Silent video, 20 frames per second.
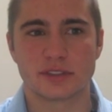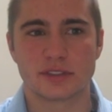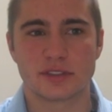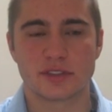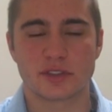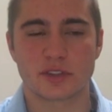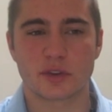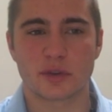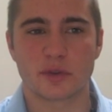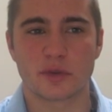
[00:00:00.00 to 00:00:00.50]

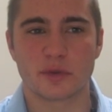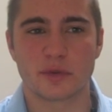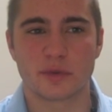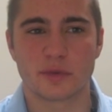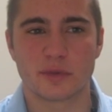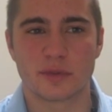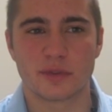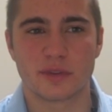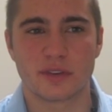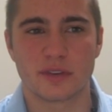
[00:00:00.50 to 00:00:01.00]
So
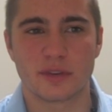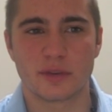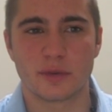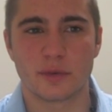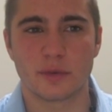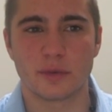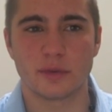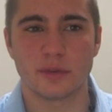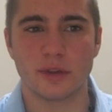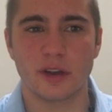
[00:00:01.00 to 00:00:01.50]

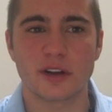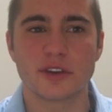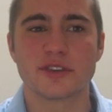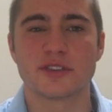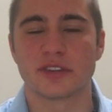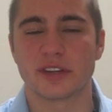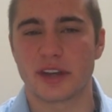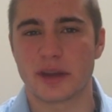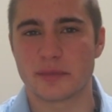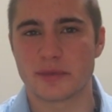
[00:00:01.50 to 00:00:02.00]

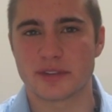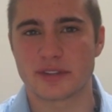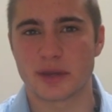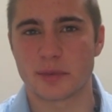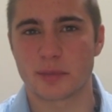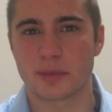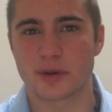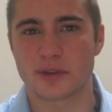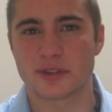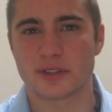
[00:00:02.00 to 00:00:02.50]
largely I'm the same
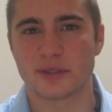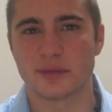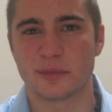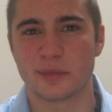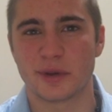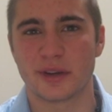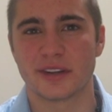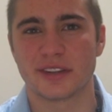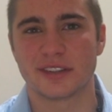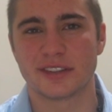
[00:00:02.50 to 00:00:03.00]
person,
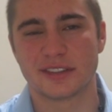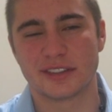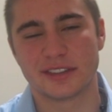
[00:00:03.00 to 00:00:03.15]
but